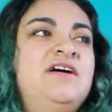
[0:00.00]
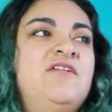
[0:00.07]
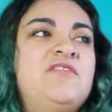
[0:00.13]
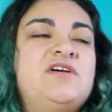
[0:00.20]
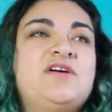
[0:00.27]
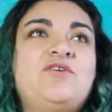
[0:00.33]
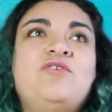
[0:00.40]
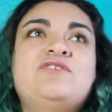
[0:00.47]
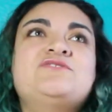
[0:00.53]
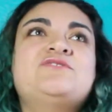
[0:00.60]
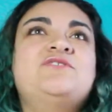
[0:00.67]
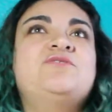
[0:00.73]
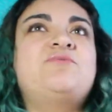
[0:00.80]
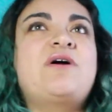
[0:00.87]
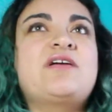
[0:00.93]
they're like, oh, let's
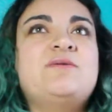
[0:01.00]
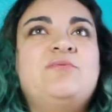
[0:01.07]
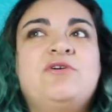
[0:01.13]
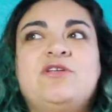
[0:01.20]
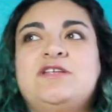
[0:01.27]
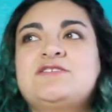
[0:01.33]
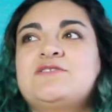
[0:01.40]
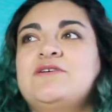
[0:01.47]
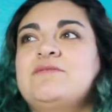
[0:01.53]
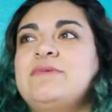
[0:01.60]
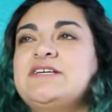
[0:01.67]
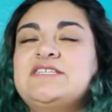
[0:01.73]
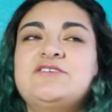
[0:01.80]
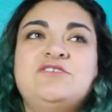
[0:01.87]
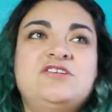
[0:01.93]
go to Rocky Point, let's go to
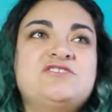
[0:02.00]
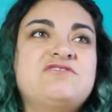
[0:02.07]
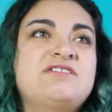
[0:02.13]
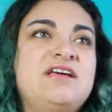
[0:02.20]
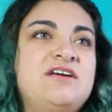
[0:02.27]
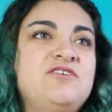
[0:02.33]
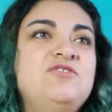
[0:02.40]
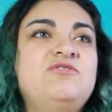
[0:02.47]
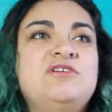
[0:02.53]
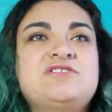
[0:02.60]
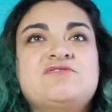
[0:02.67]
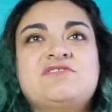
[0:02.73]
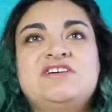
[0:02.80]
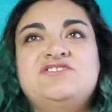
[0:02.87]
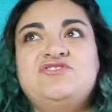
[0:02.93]
Mexico, let's go to Cancun, let's
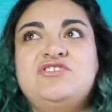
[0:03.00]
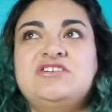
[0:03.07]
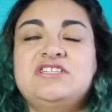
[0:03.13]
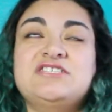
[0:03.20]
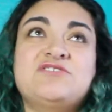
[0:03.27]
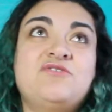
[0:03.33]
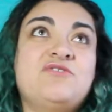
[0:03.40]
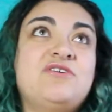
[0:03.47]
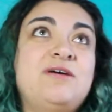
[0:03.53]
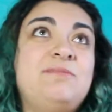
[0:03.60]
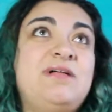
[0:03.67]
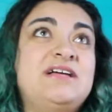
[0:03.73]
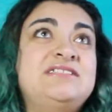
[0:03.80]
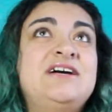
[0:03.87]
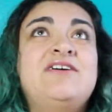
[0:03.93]
go get drunk, let's go get
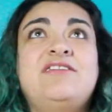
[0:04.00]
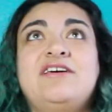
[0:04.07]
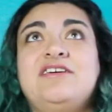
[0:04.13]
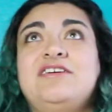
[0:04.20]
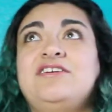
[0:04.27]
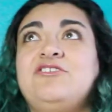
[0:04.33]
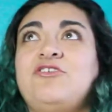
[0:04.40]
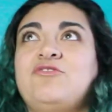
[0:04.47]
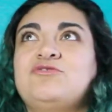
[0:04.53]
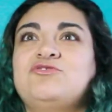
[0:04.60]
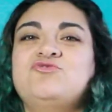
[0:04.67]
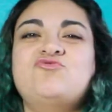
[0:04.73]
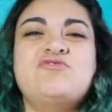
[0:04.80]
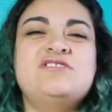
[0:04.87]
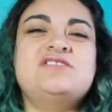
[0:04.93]
blacked out, like, you know,
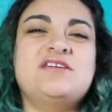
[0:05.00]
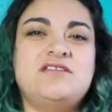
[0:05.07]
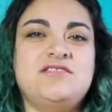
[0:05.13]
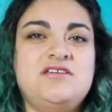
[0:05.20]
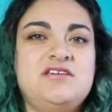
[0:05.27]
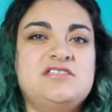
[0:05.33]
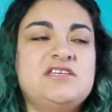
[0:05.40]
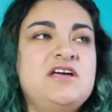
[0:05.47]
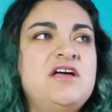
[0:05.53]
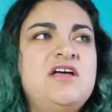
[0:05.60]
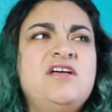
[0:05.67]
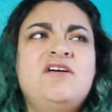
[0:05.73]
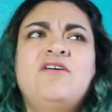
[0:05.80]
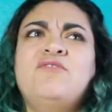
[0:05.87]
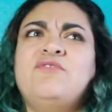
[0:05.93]
do all these kind of things.
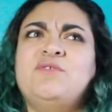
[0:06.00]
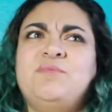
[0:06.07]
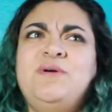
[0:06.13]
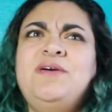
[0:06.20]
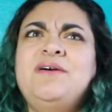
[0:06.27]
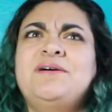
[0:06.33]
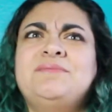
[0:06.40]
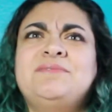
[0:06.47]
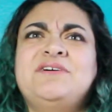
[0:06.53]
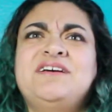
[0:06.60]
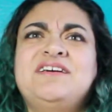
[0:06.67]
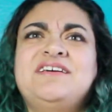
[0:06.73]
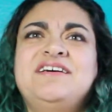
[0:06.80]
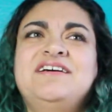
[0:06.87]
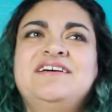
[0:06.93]
For me, I'm
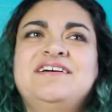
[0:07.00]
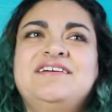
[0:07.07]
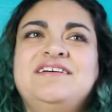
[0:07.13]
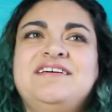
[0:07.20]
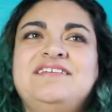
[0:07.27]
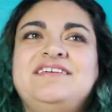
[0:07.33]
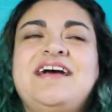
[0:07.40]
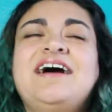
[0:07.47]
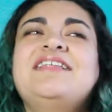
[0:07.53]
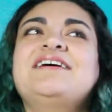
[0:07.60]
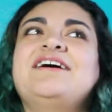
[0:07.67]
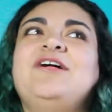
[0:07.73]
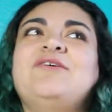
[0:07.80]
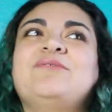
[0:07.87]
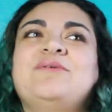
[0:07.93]
like, yeah,
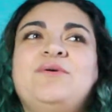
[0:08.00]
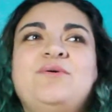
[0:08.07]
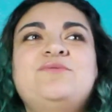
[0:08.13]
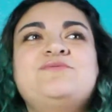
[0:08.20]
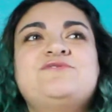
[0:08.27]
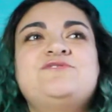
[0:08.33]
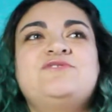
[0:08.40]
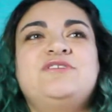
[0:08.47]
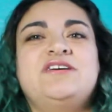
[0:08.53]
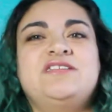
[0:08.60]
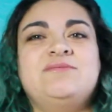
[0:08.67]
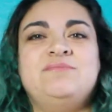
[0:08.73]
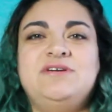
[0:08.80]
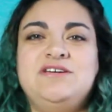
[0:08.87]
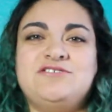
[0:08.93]
like I'll go to like
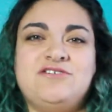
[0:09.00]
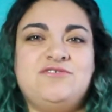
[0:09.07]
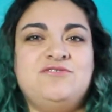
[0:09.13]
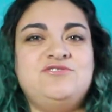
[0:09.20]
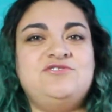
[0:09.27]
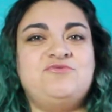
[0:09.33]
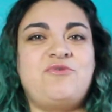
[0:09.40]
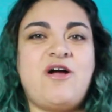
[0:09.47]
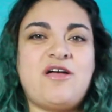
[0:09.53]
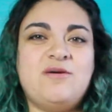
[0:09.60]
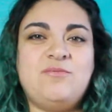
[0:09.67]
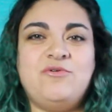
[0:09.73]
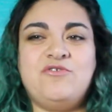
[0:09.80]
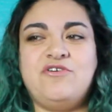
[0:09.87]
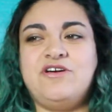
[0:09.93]
the beach, I'll go to
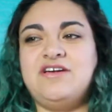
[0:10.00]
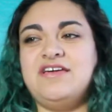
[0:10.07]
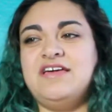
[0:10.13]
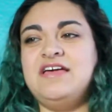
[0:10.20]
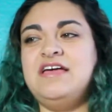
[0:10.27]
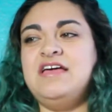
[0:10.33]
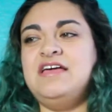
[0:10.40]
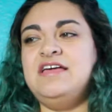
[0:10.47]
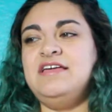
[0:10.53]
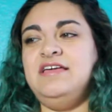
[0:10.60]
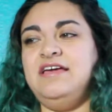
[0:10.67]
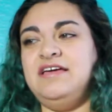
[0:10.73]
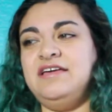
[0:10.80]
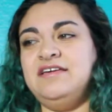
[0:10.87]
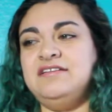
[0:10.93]
Rocky Point
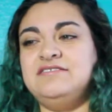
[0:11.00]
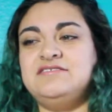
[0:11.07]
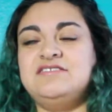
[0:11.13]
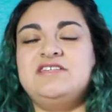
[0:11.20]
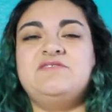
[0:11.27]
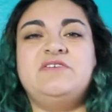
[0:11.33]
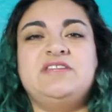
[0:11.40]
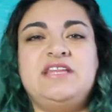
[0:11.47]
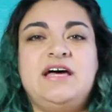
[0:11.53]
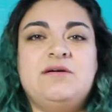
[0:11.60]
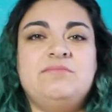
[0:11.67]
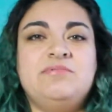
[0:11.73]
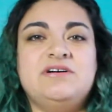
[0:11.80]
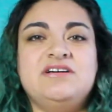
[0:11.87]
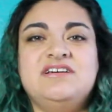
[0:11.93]
and stuff like
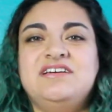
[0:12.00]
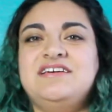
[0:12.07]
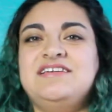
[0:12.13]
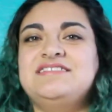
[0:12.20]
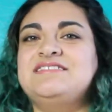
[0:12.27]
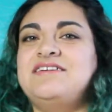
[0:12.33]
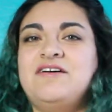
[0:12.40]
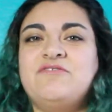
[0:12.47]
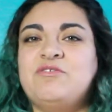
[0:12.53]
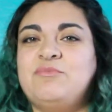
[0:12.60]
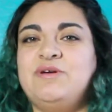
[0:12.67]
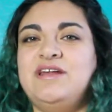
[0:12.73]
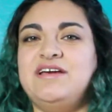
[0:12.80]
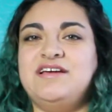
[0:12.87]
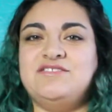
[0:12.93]
that, but it's not for
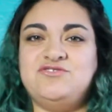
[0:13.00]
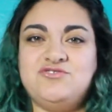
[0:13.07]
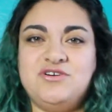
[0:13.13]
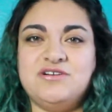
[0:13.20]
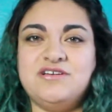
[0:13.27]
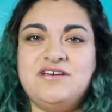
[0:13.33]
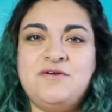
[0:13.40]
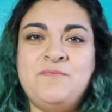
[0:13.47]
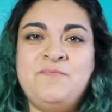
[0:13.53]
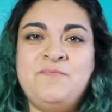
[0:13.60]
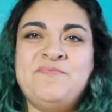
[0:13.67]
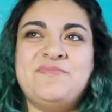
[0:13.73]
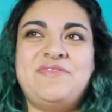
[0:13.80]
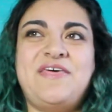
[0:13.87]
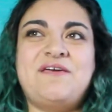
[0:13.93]
me to get drunk.
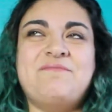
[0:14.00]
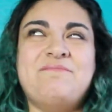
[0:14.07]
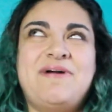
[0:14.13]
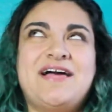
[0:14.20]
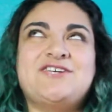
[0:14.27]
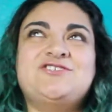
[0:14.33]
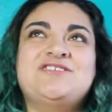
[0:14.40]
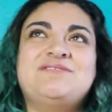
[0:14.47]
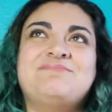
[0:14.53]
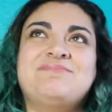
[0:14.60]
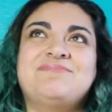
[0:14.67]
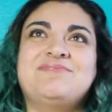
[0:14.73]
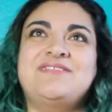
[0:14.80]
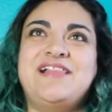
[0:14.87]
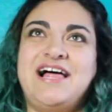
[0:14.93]
Like actually
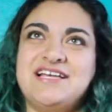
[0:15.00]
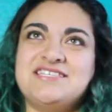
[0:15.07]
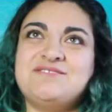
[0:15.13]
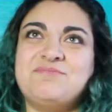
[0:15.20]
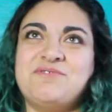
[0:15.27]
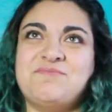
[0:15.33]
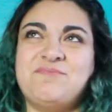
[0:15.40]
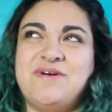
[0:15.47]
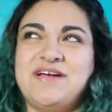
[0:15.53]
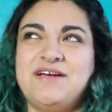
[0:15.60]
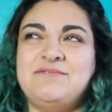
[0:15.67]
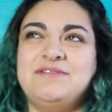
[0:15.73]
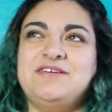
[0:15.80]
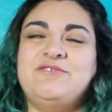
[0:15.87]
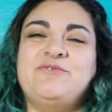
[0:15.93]
the last spring break,
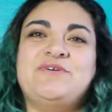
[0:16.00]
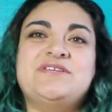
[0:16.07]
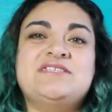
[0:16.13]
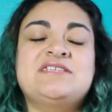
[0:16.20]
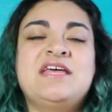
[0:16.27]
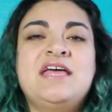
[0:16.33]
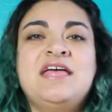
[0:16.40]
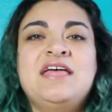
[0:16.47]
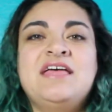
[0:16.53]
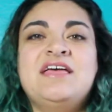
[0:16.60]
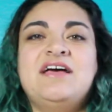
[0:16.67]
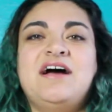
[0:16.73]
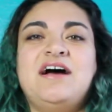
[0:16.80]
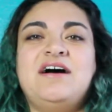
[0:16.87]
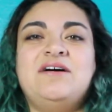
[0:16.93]
I believe it was,
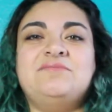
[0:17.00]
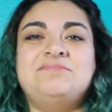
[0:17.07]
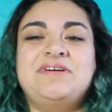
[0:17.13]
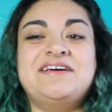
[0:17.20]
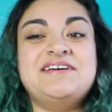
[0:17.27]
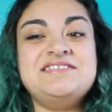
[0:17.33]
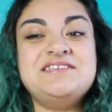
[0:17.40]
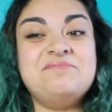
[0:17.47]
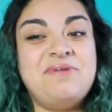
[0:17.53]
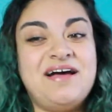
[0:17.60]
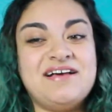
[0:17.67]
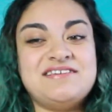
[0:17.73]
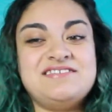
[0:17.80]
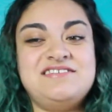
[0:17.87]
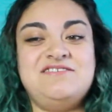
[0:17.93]
my cousin
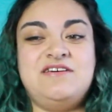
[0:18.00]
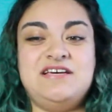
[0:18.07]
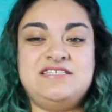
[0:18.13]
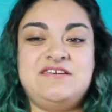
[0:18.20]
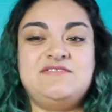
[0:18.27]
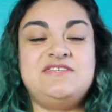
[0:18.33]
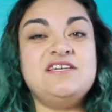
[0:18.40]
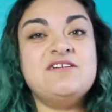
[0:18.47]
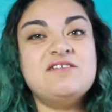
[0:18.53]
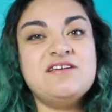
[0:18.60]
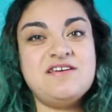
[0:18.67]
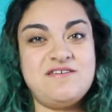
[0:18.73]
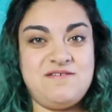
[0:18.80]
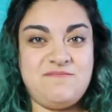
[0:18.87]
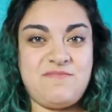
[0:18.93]
Max, you guys have seen
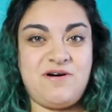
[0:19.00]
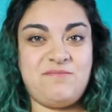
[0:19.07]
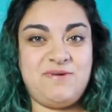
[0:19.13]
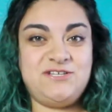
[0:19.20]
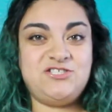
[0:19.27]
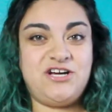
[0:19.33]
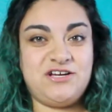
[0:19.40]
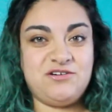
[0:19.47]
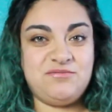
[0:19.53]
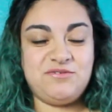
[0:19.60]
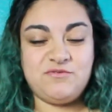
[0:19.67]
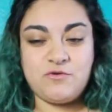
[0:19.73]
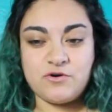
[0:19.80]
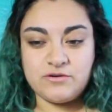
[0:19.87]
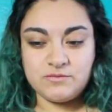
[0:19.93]
him on my channel
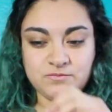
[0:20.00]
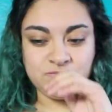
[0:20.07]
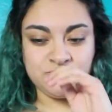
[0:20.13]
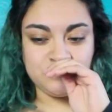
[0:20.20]
before.